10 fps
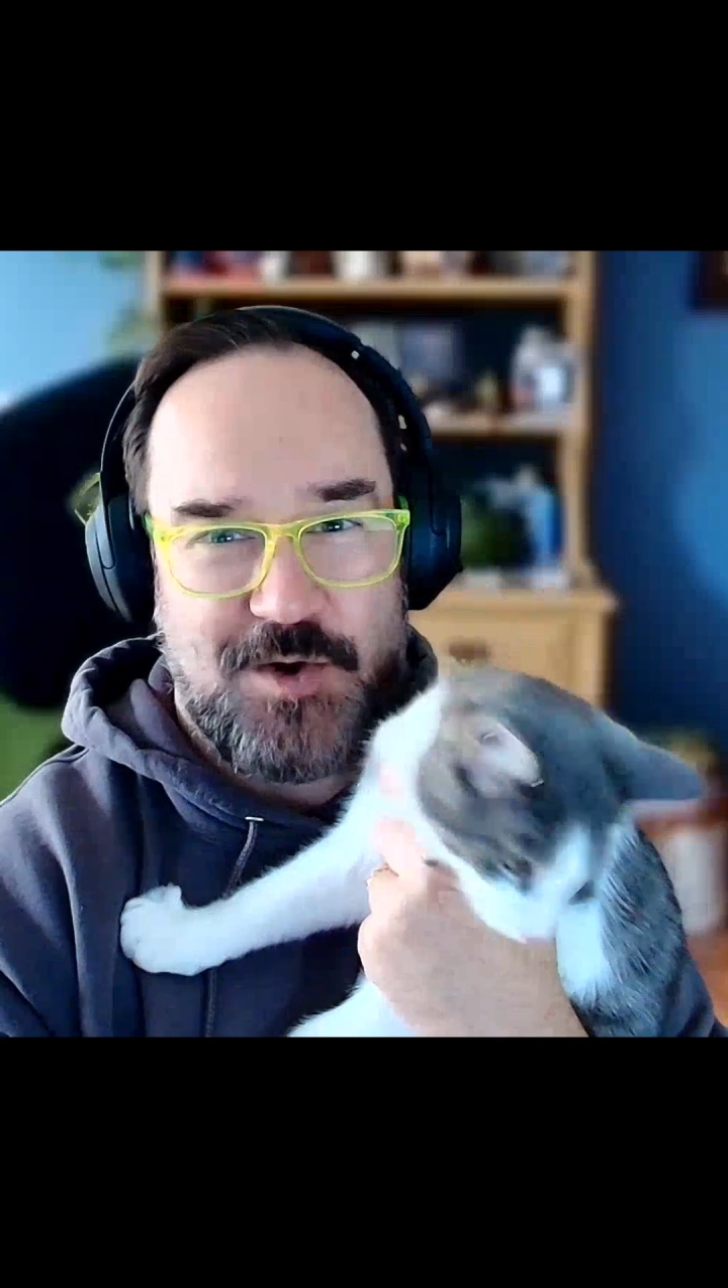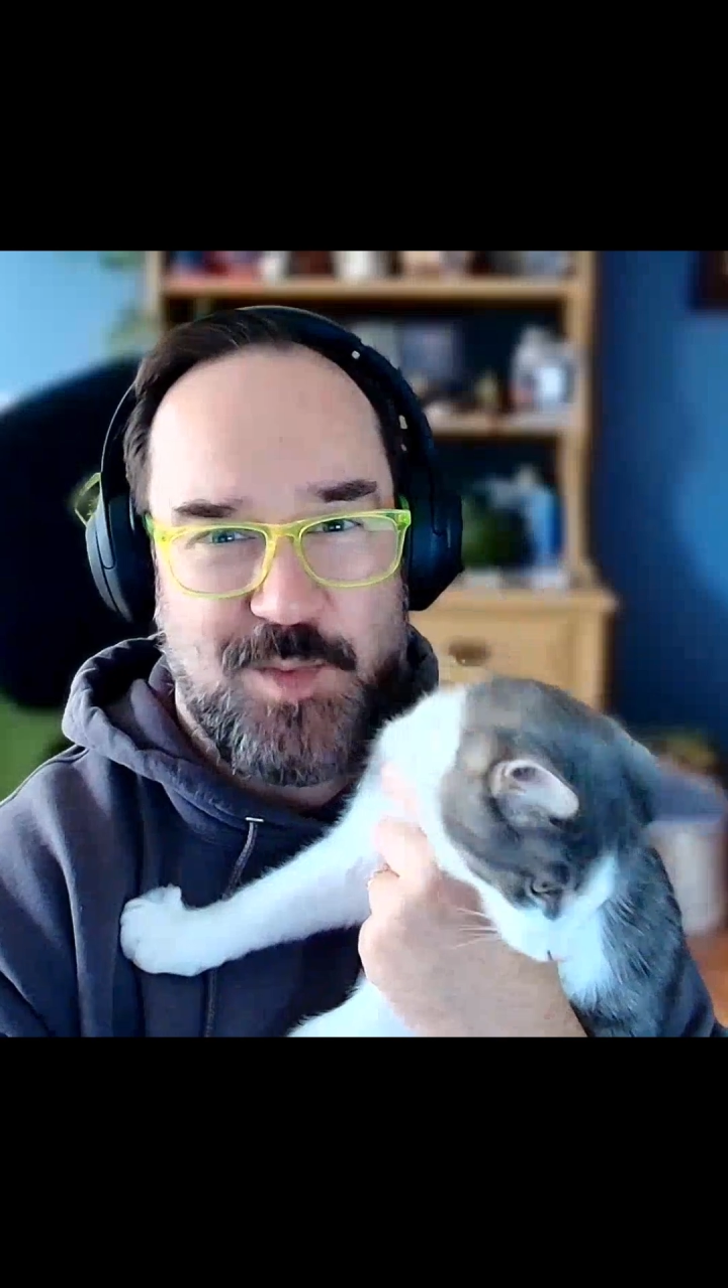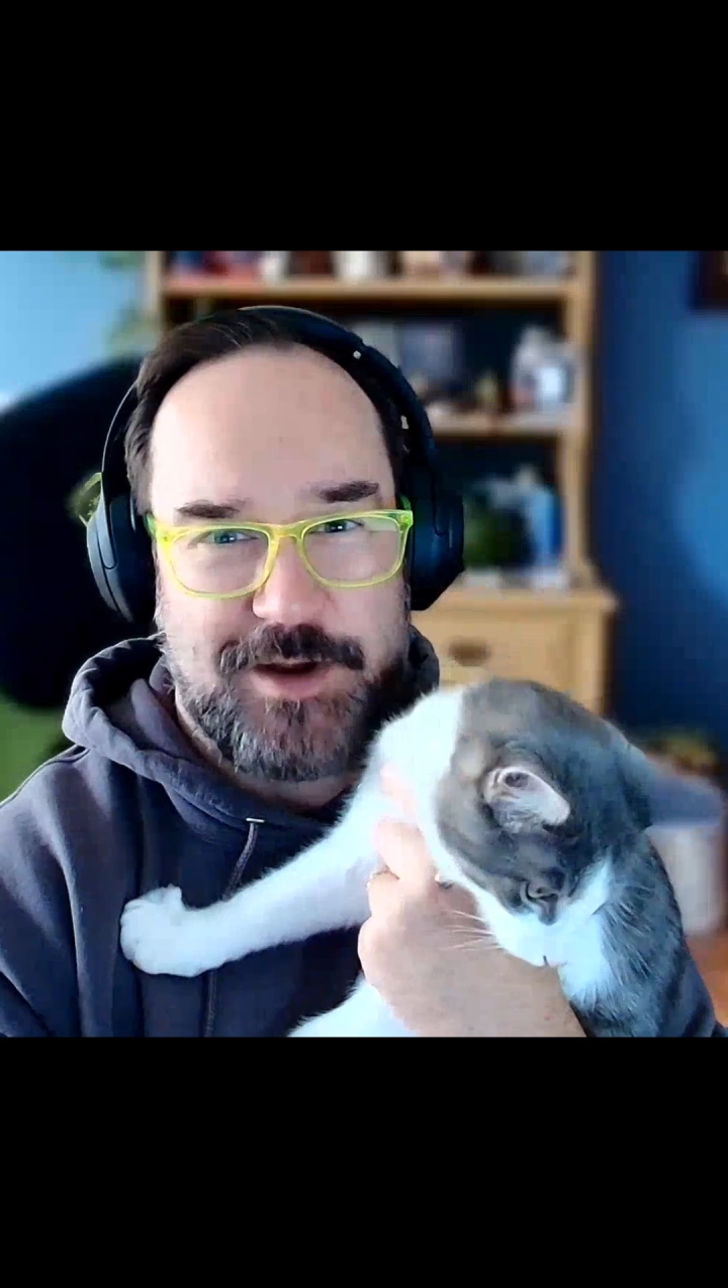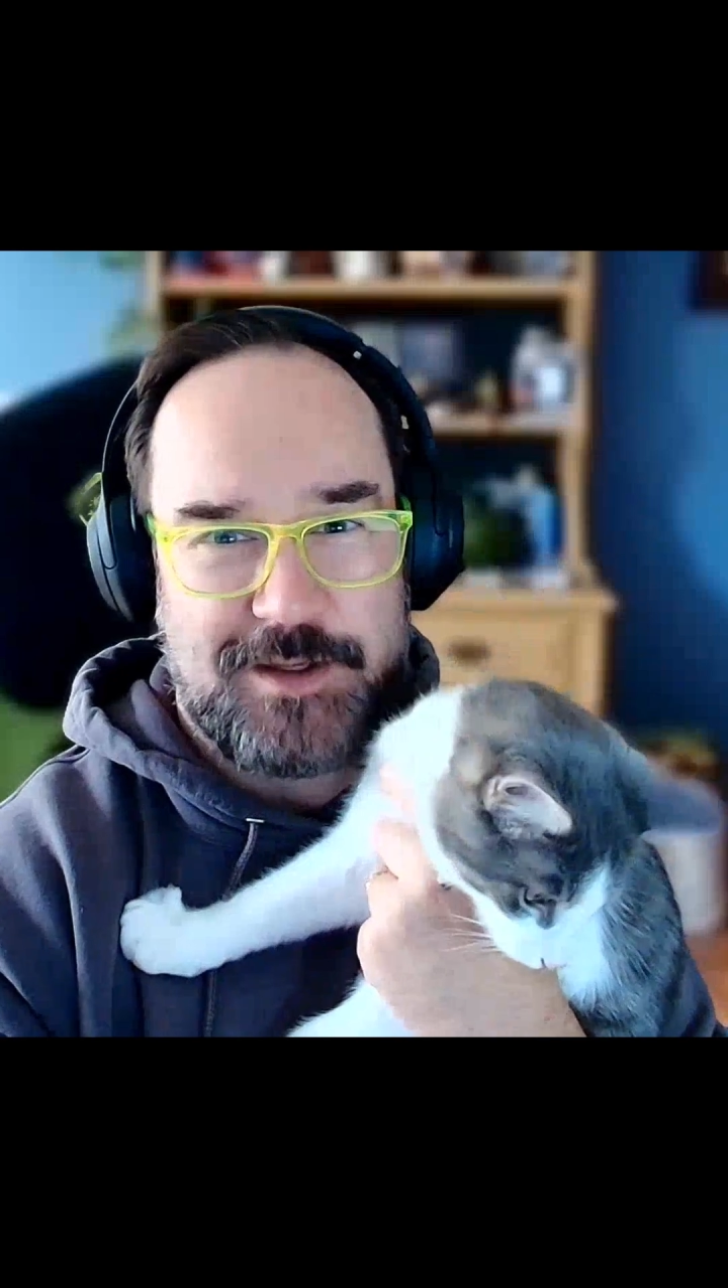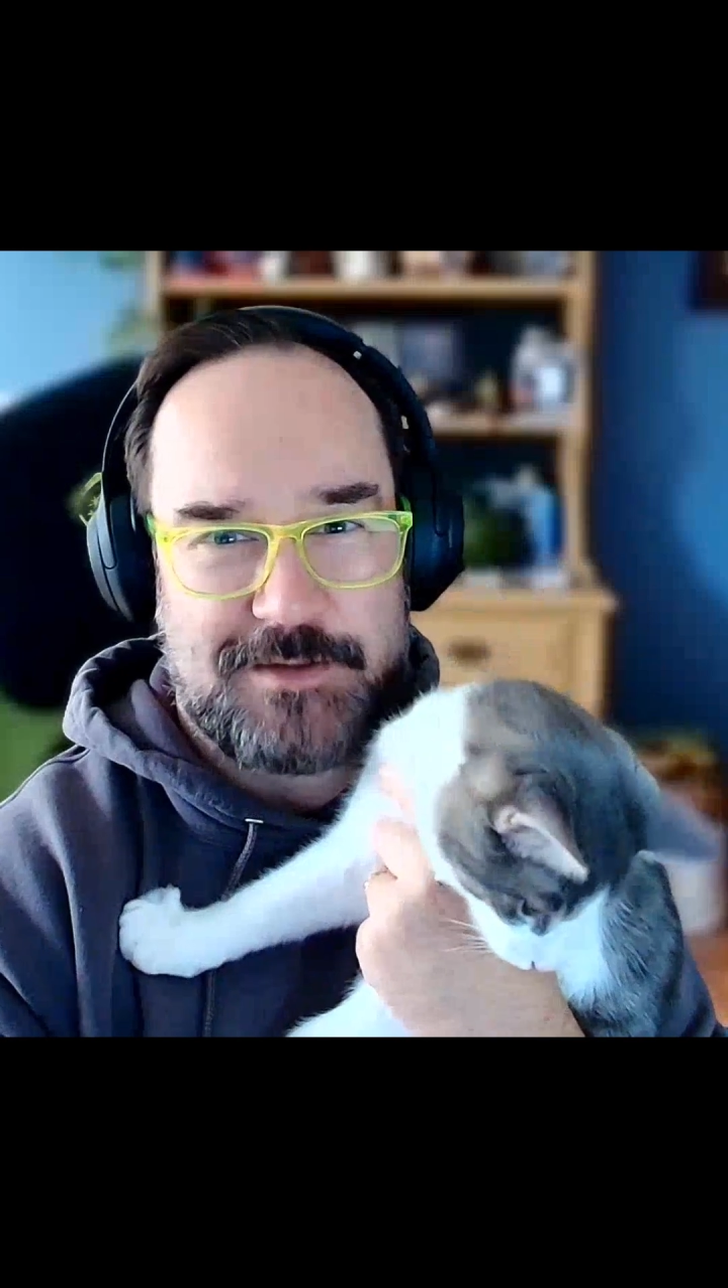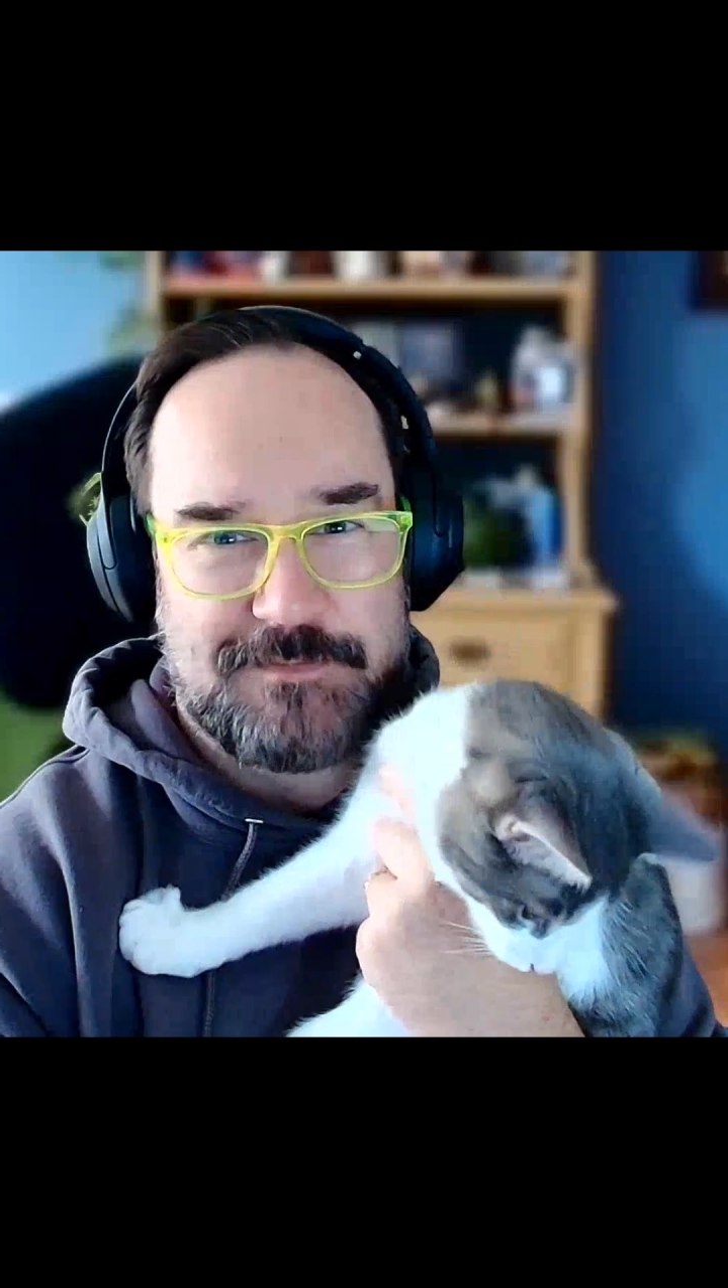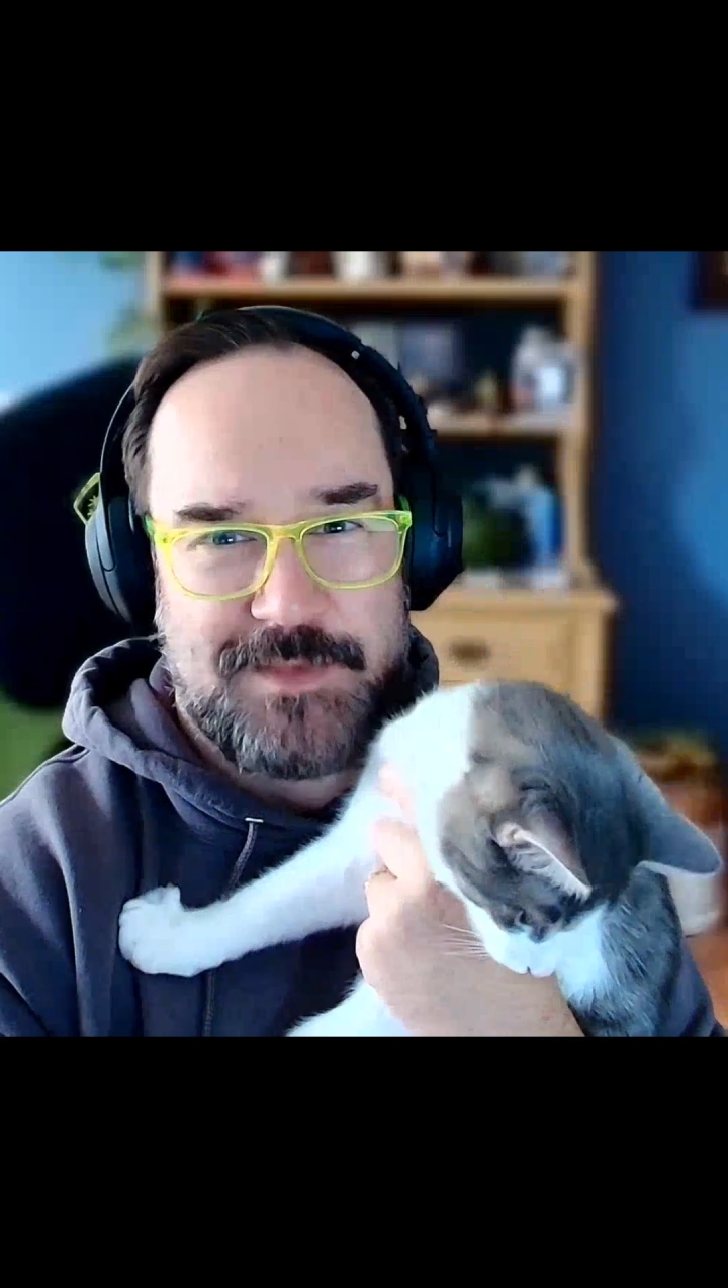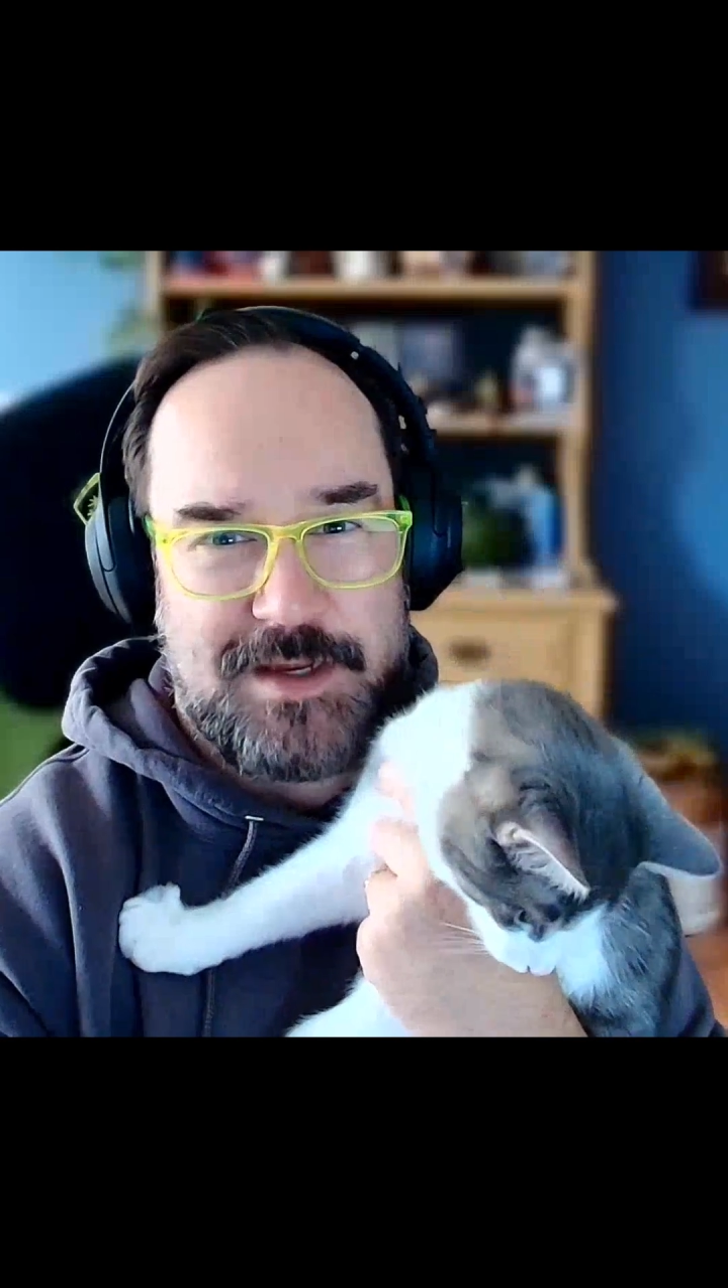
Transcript: Copilot